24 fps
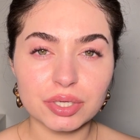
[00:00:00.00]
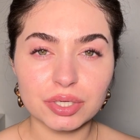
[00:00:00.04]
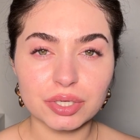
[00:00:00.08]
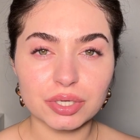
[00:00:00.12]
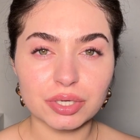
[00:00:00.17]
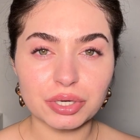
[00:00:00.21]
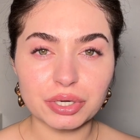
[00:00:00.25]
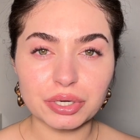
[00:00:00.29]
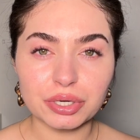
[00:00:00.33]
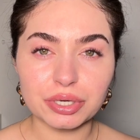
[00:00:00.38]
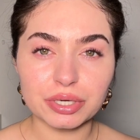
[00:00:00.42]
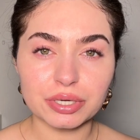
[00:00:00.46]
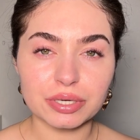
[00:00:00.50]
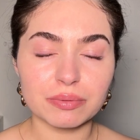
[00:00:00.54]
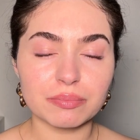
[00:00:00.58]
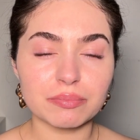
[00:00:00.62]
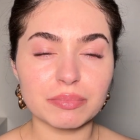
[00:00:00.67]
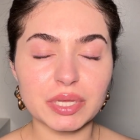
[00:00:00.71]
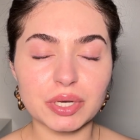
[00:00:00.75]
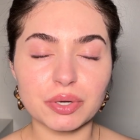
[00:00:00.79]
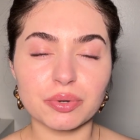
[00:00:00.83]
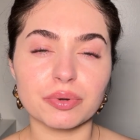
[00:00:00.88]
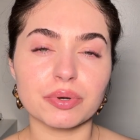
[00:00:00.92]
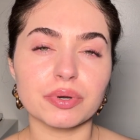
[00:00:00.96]
good
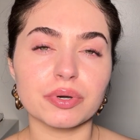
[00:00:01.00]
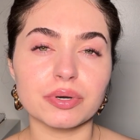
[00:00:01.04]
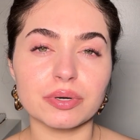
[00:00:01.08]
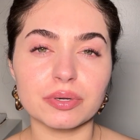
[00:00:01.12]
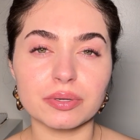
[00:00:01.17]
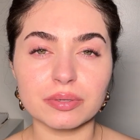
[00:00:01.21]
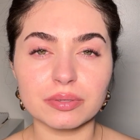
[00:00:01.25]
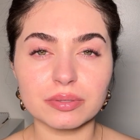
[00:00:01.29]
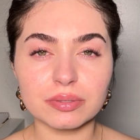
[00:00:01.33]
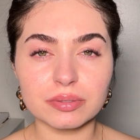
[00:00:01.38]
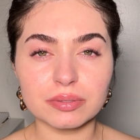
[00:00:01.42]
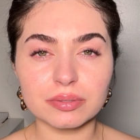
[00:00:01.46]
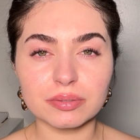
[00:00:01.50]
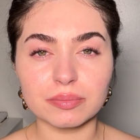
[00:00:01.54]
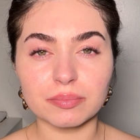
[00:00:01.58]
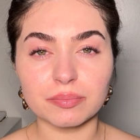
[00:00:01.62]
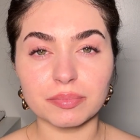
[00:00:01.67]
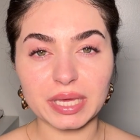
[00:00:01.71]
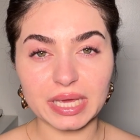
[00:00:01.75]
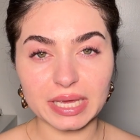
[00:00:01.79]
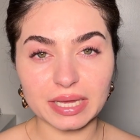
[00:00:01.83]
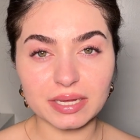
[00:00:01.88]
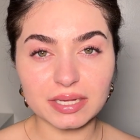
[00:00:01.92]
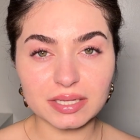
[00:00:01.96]
mineral
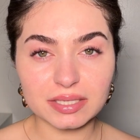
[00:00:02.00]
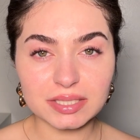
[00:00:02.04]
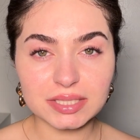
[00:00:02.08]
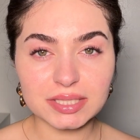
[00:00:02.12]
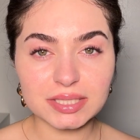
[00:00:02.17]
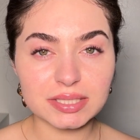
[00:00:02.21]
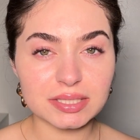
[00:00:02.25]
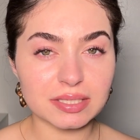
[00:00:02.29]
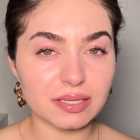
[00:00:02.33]
base,